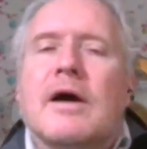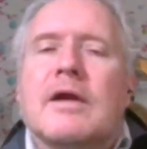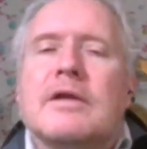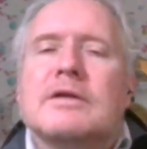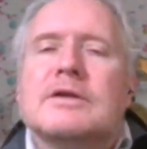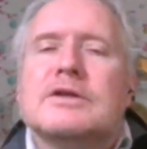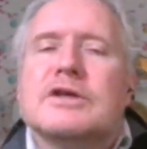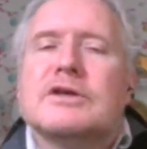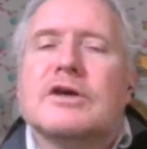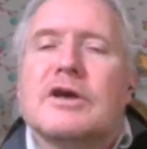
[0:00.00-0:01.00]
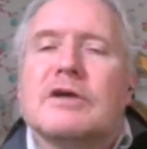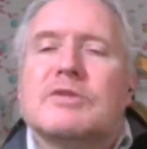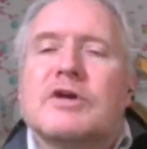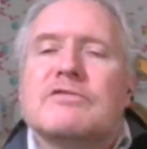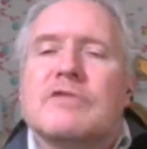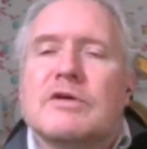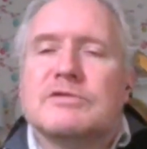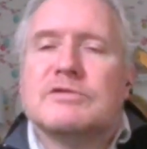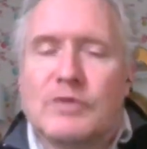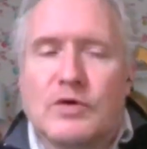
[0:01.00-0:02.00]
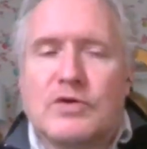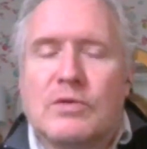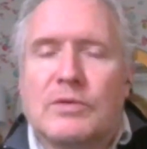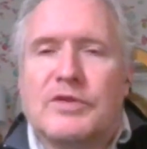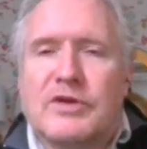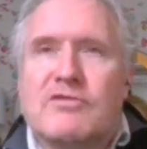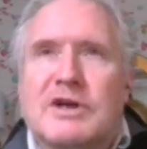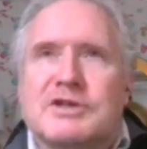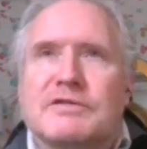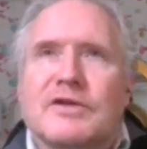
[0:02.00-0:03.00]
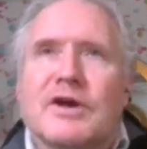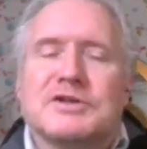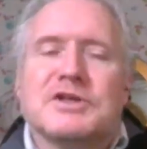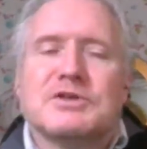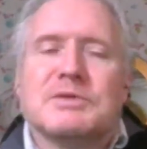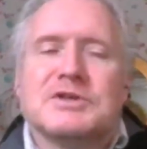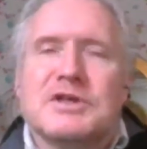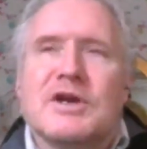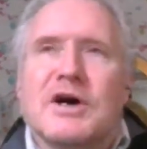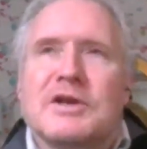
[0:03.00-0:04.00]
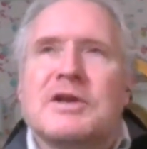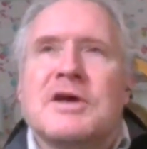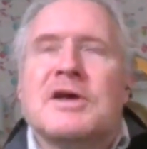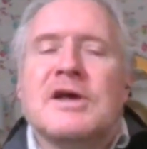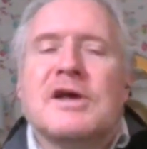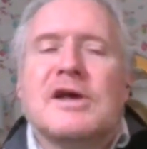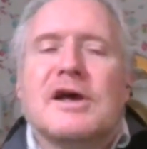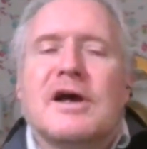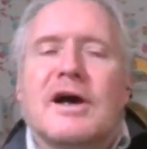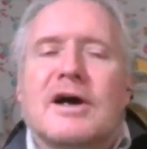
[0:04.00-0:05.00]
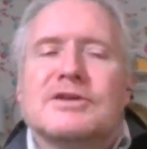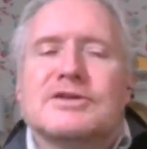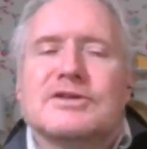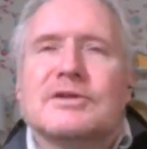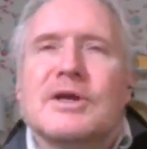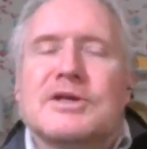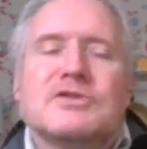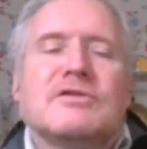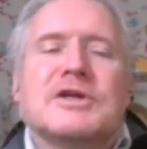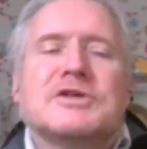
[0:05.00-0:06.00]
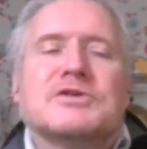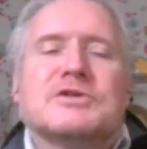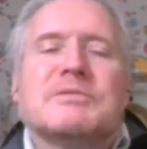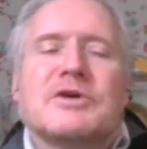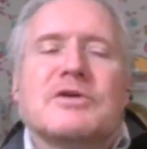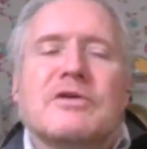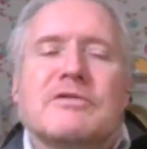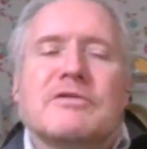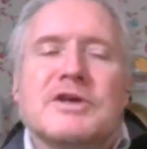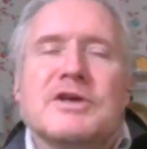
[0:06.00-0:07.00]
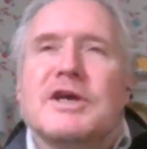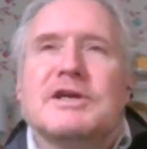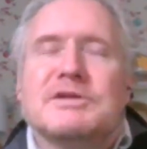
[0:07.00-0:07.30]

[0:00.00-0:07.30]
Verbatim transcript: and J.K. Galbraith wrote a book called The Crash of 1929. And later in his autobiography,